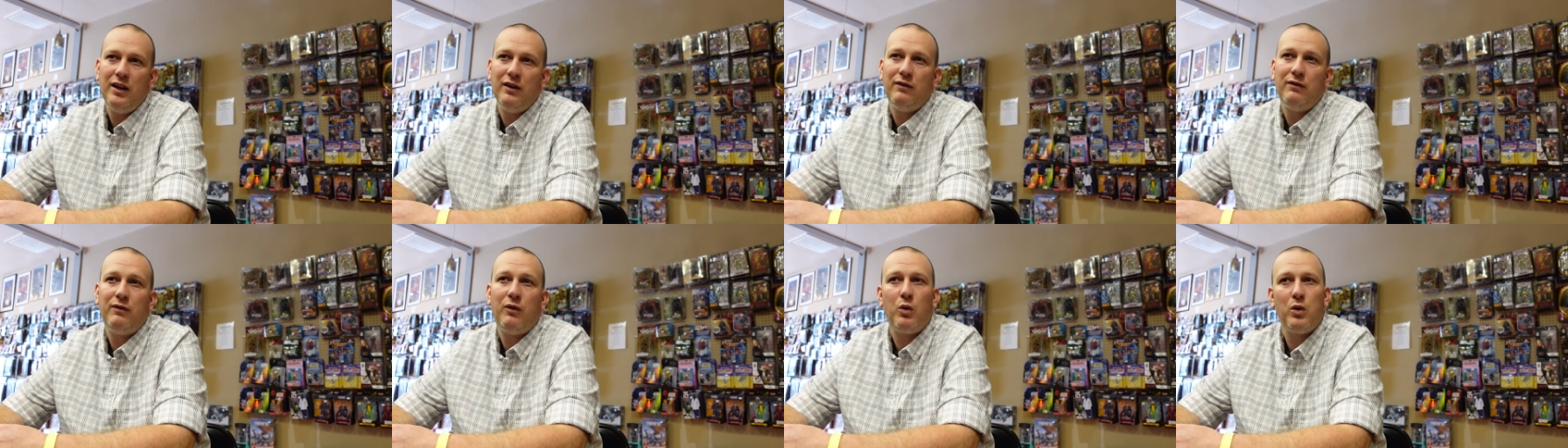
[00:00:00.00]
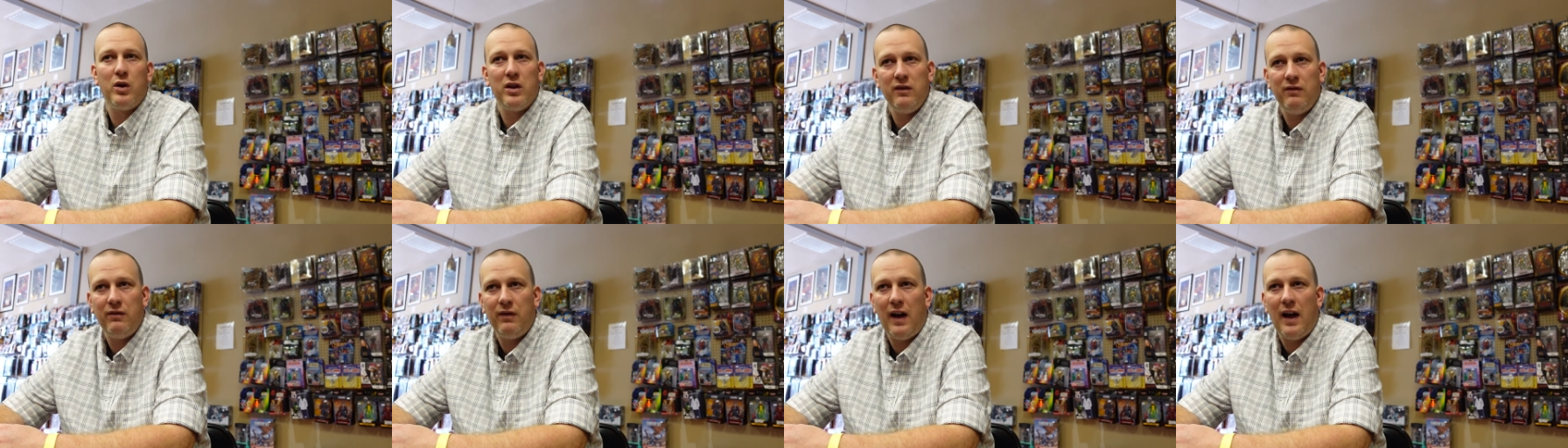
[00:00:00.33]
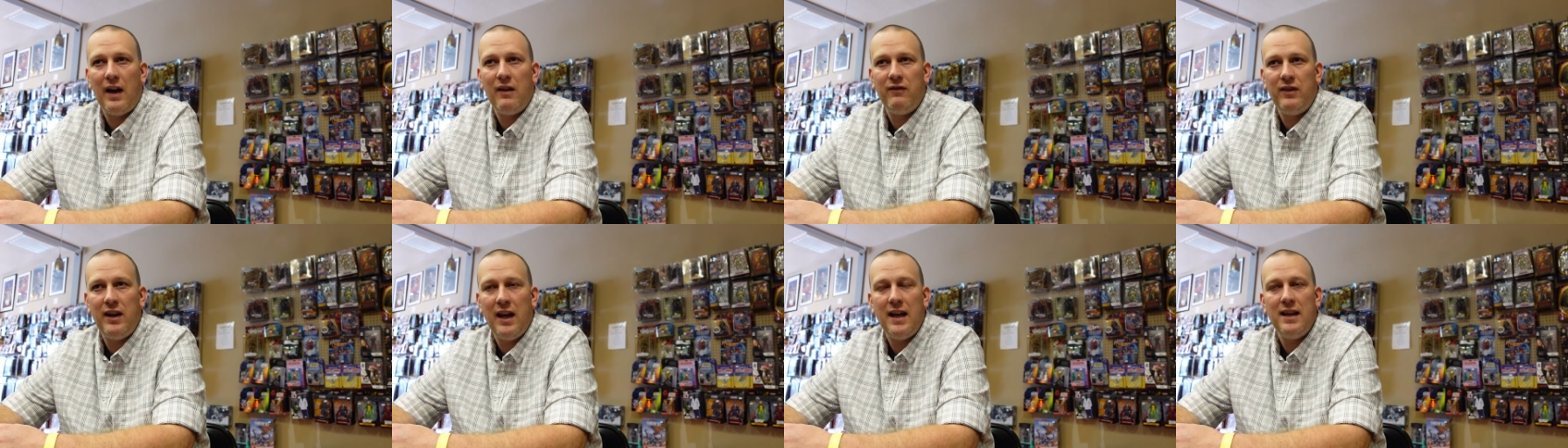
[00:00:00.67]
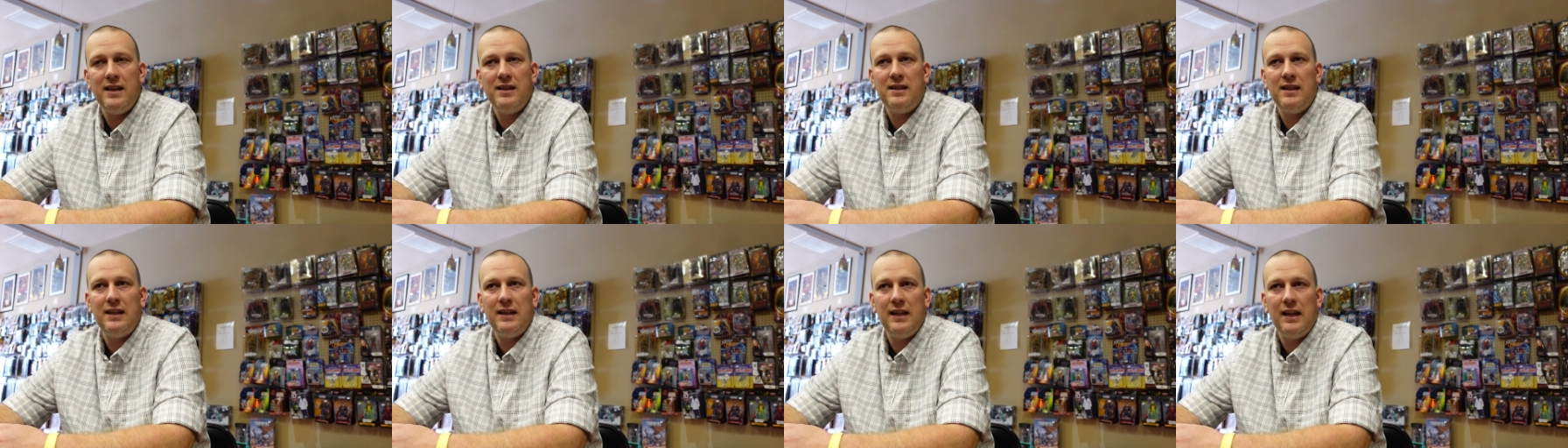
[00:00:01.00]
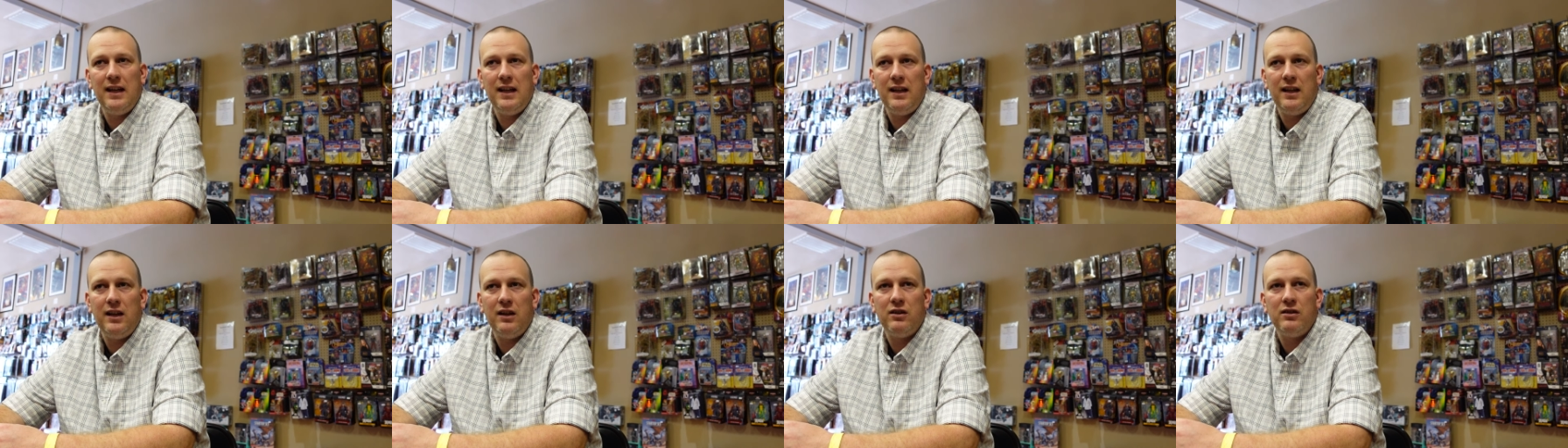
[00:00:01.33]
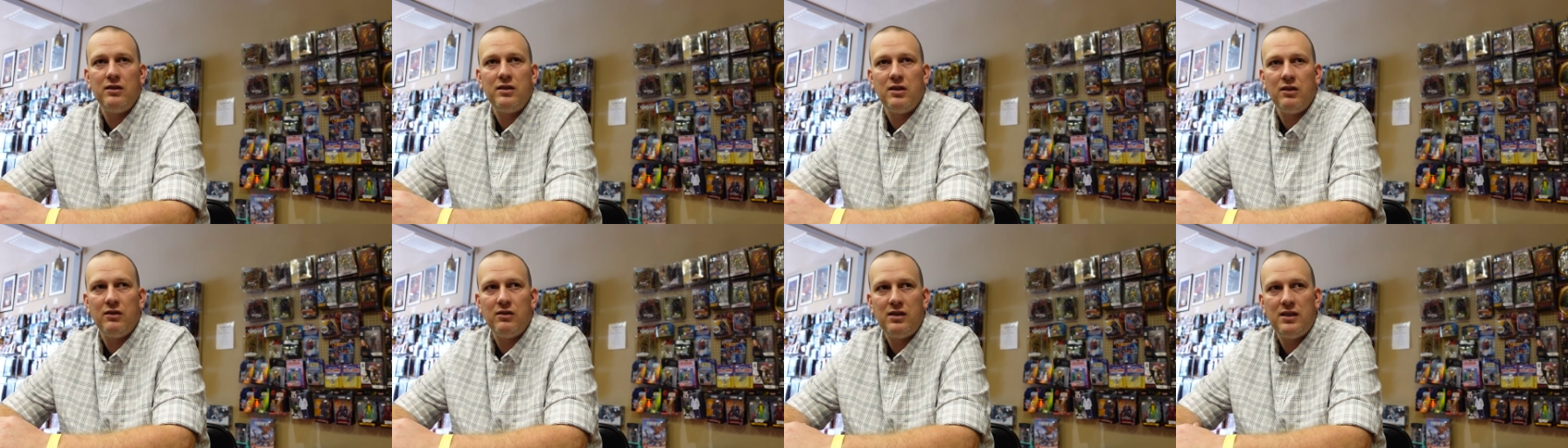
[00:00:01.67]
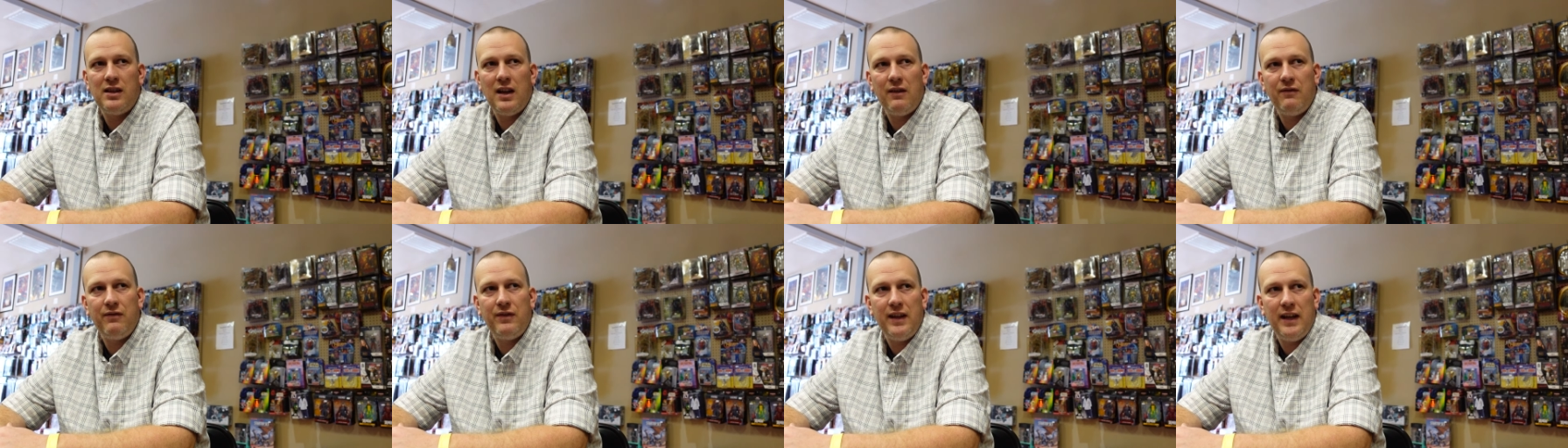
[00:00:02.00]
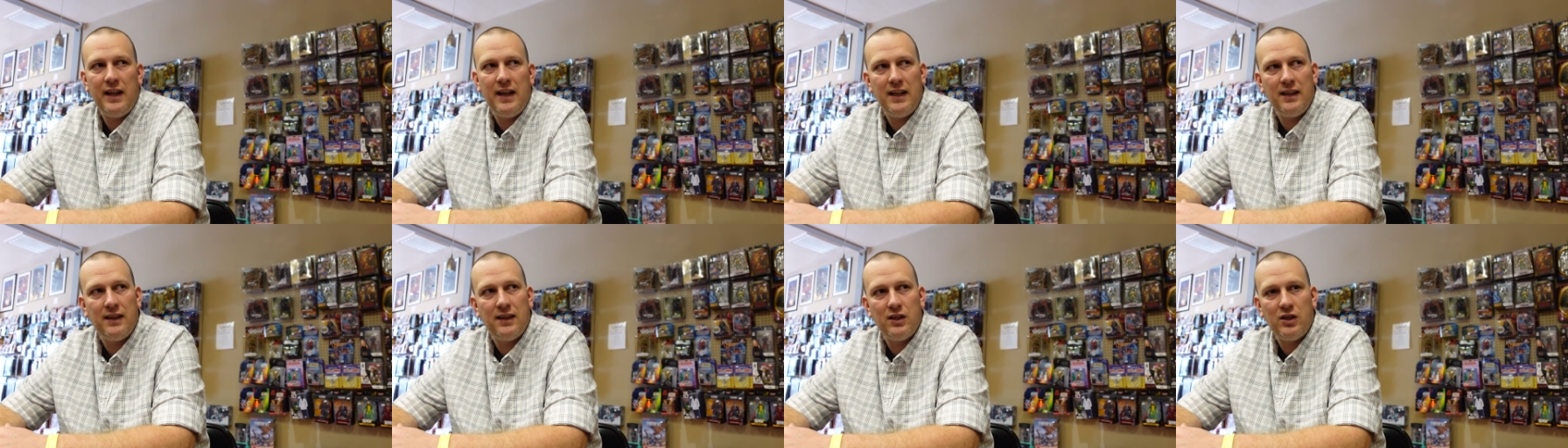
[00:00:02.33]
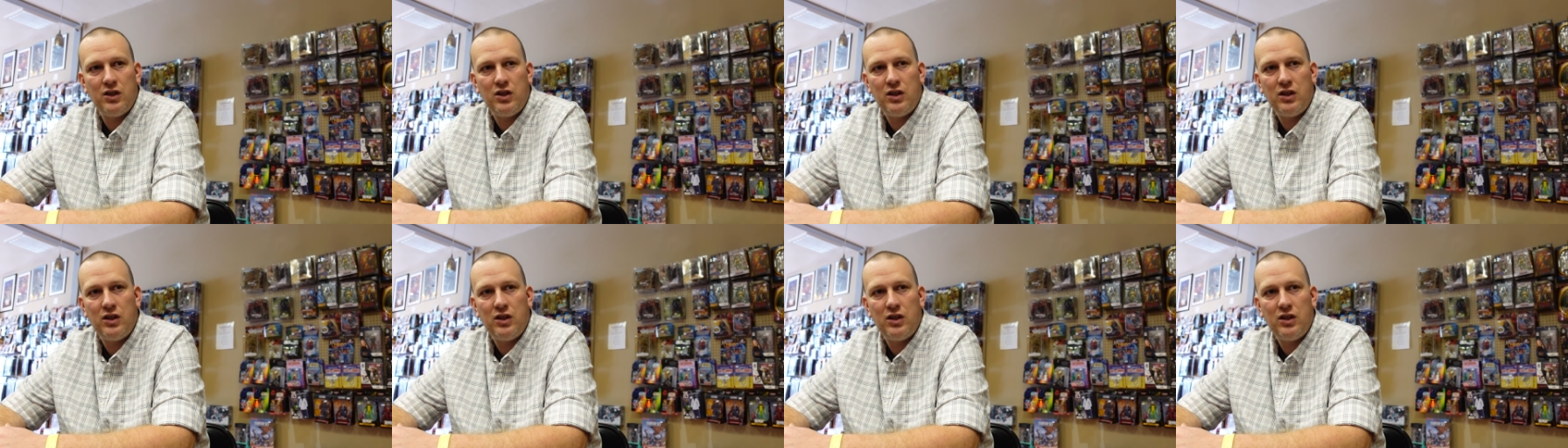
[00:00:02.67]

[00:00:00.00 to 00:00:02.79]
to 45 days to get here. So stuff that hit the